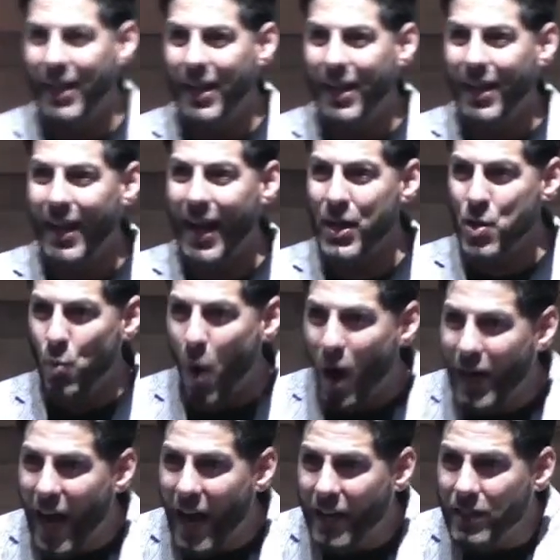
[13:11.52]
and you walk
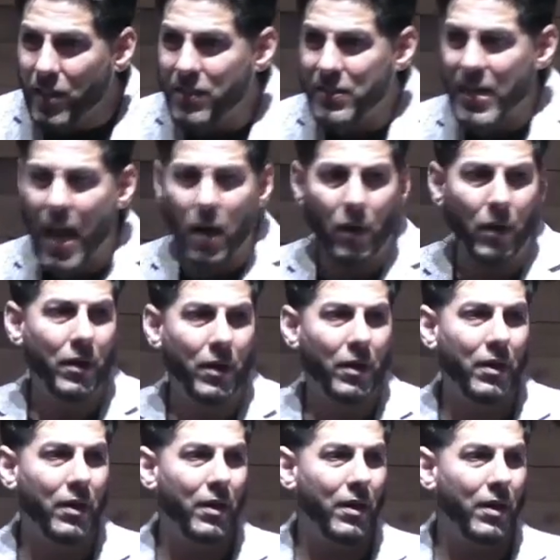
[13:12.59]
out of the cell.
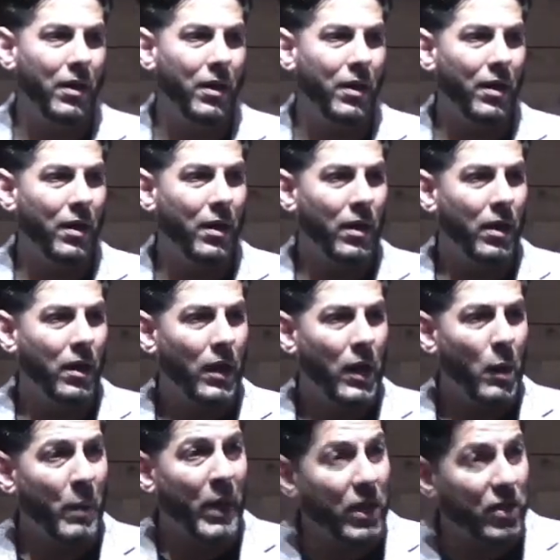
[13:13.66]

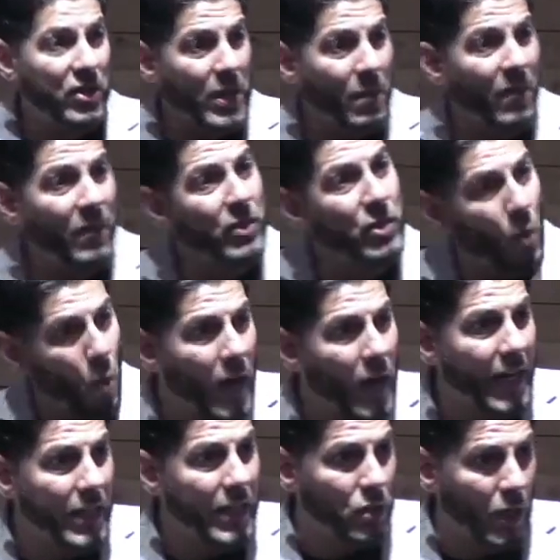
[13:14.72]
Because some of us could walk
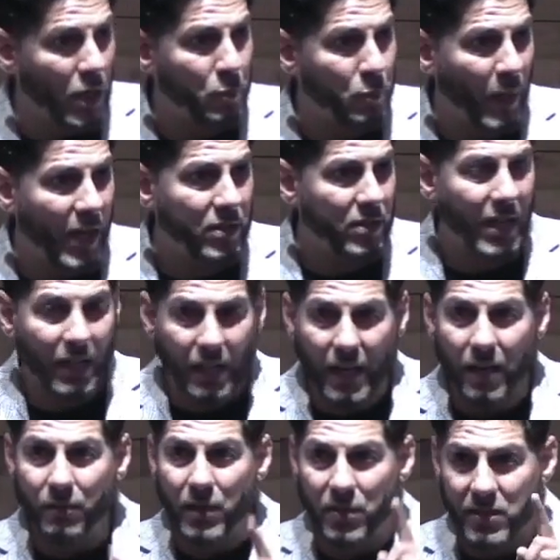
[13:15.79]
into this place and leave
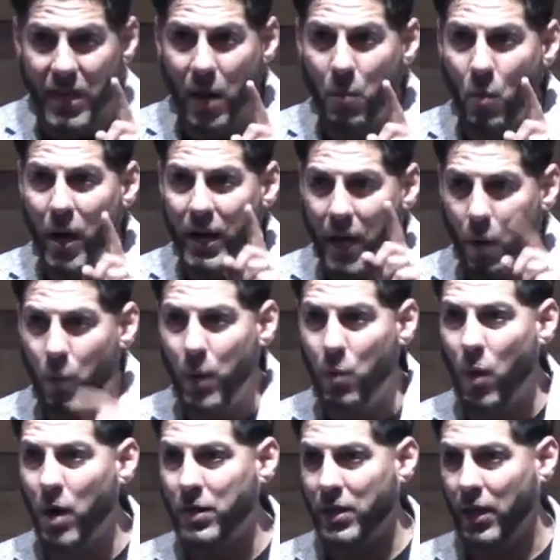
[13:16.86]
the same way that we
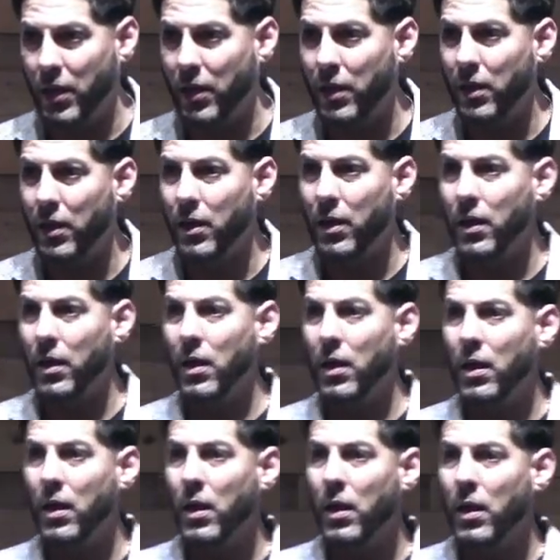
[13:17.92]
walked in.
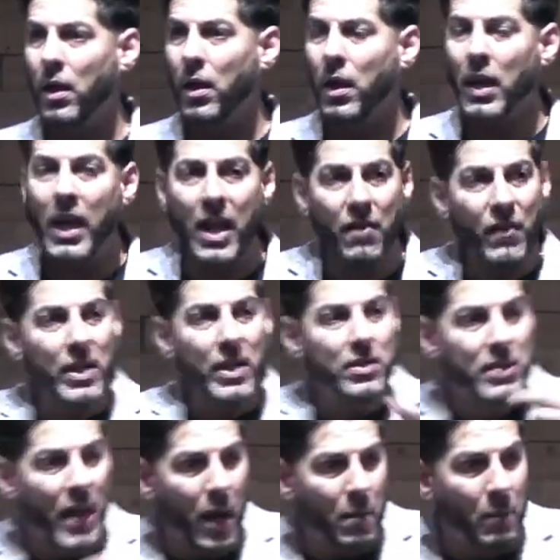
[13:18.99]
Leave in the
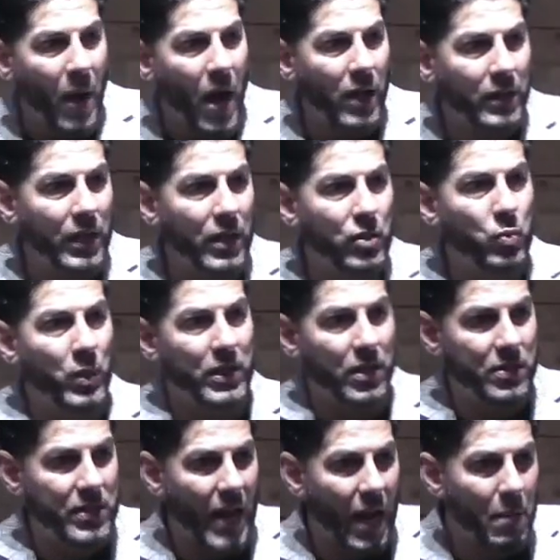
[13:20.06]
same bondage with the
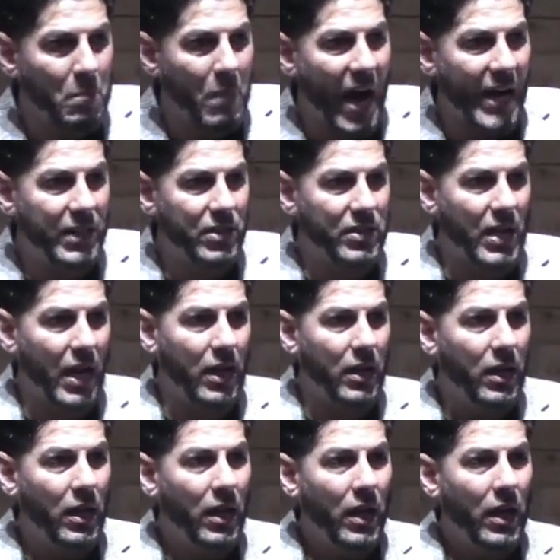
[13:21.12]
same mindset,
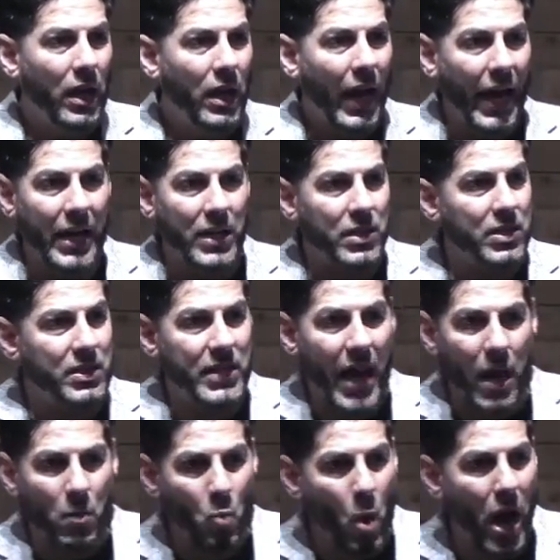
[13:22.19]
in the
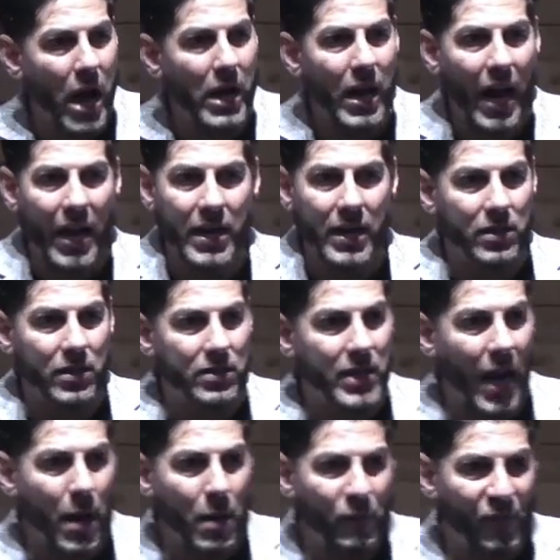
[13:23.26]
same way, and in the
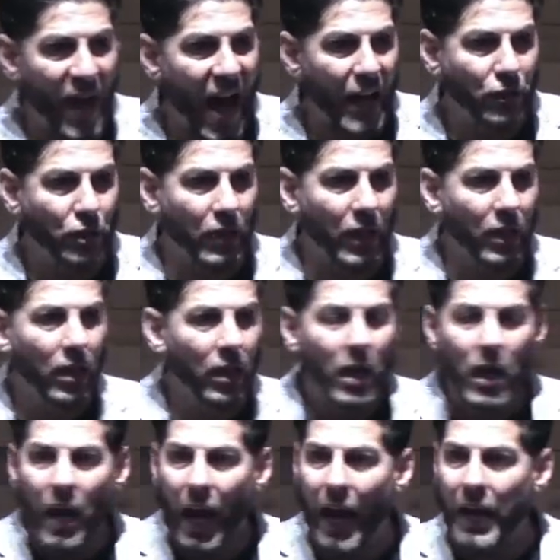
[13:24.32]
same fashion.
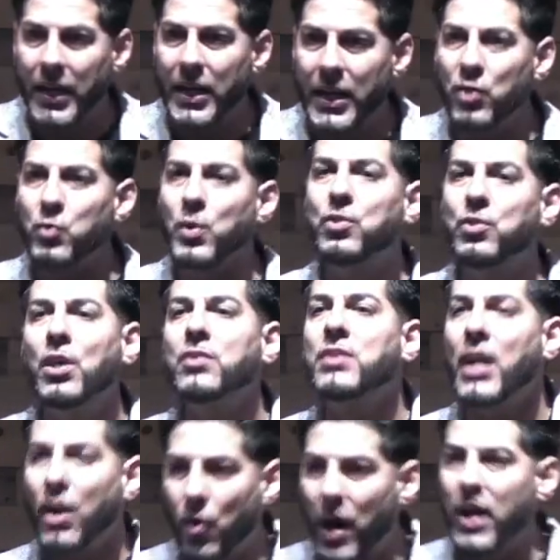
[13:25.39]
And this was just a
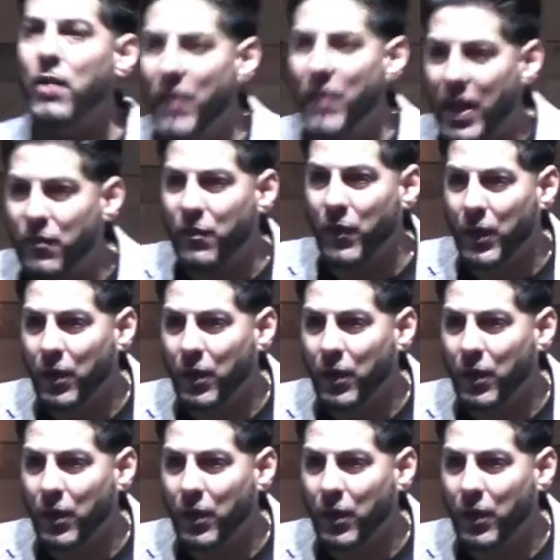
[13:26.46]
great event for you.